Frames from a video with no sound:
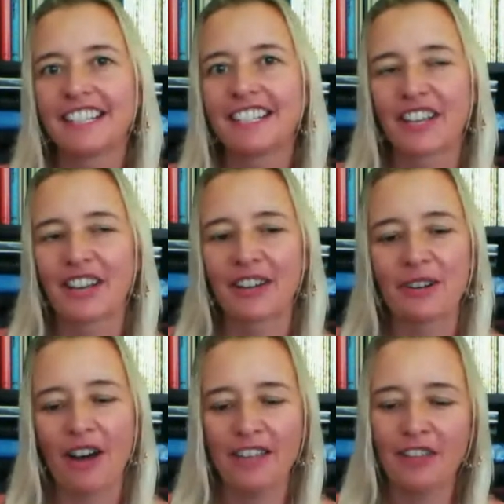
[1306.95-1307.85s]
So
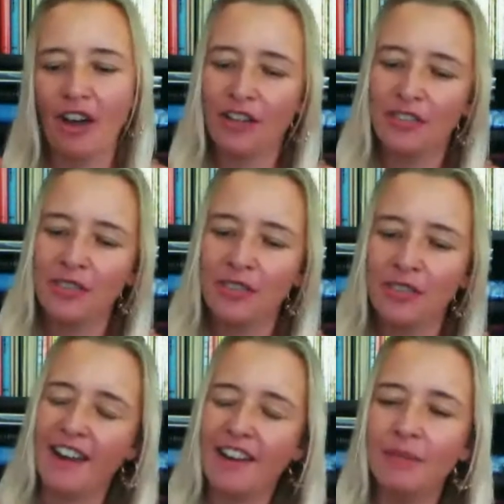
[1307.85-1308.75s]
I thought
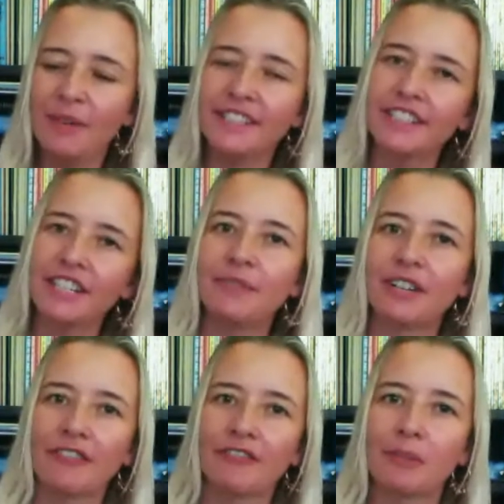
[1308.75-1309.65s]
about, oh, when's the time that
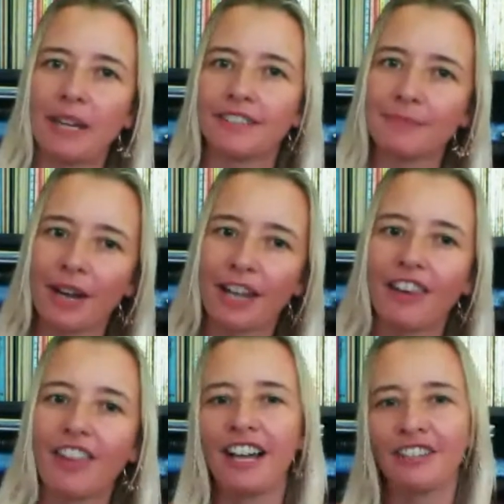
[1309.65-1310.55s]
I've rebelled in my
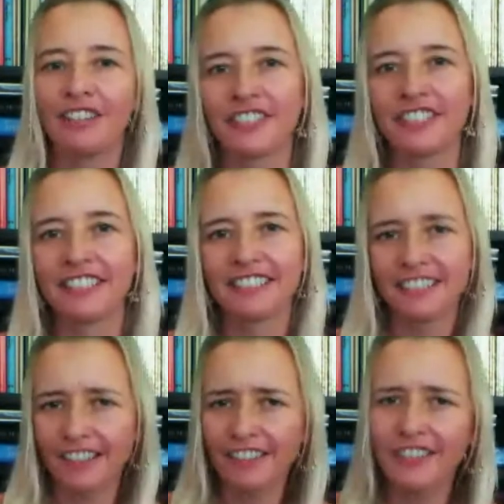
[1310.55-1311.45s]
life? And I'm
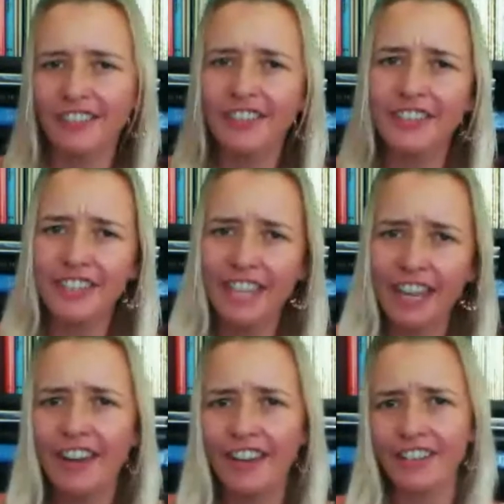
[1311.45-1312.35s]
like, yeah, I
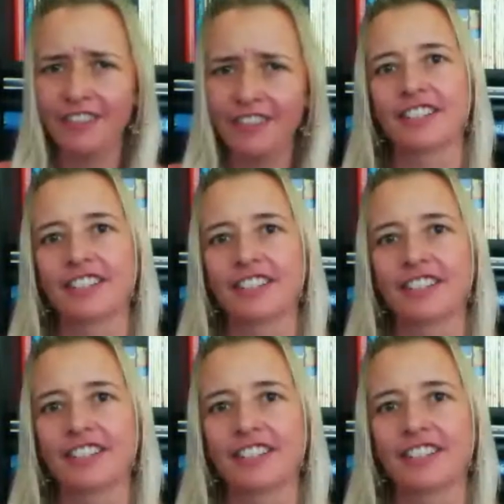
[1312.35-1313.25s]
can write a story about
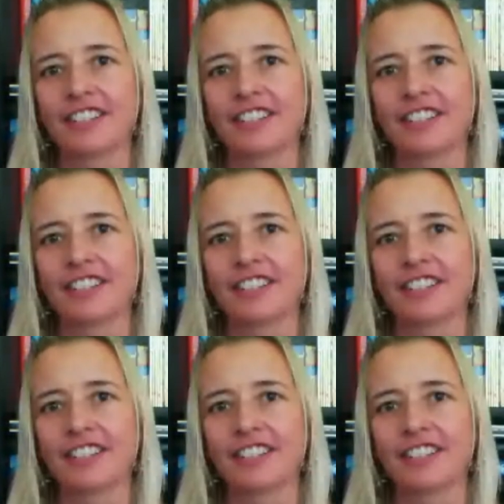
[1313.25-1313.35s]
this. So